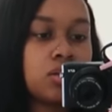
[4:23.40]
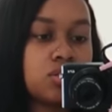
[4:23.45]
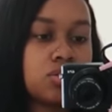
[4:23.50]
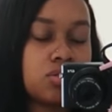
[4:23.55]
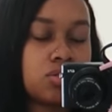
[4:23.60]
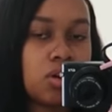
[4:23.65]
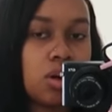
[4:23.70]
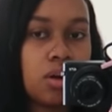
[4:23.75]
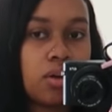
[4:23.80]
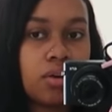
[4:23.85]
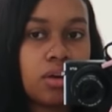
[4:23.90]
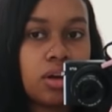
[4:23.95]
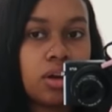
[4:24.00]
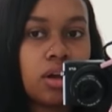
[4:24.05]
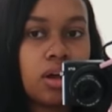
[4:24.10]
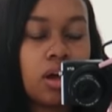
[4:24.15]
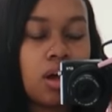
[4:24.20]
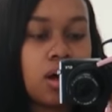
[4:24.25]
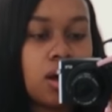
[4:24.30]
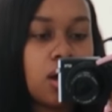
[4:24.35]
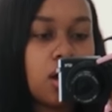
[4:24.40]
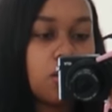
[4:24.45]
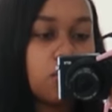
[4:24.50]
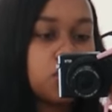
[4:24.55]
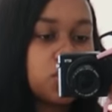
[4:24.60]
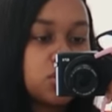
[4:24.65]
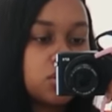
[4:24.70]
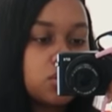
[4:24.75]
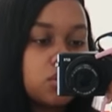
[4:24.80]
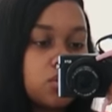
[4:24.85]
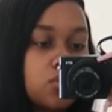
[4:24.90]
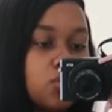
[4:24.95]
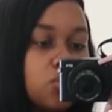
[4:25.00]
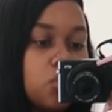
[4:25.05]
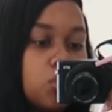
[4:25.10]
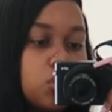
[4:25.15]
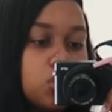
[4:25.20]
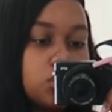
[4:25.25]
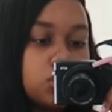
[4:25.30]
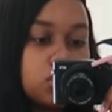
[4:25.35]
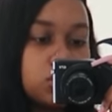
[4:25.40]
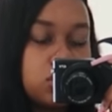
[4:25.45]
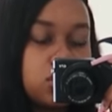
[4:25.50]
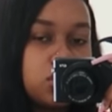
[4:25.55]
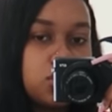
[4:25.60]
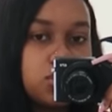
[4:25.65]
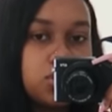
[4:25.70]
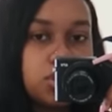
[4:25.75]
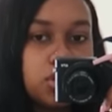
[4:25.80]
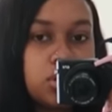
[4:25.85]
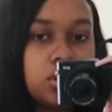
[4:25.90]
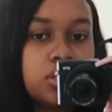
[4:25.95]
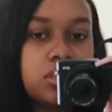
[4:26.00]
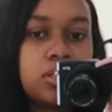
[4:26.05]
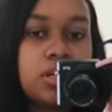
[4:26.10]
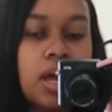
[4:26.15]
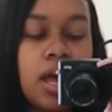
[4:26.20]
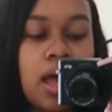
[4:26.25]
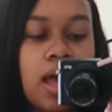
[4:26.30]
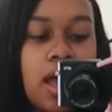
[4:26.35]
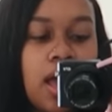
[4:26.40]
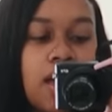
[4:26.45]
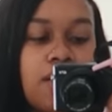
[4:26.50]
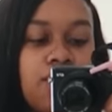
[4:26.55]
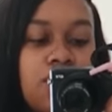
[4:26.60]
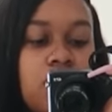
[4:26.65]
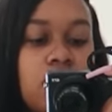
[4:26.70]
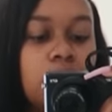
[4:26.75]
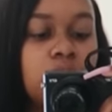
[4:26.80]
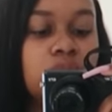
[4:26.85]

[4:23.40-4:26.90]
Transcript: zara um it's just a normal t-shirt and then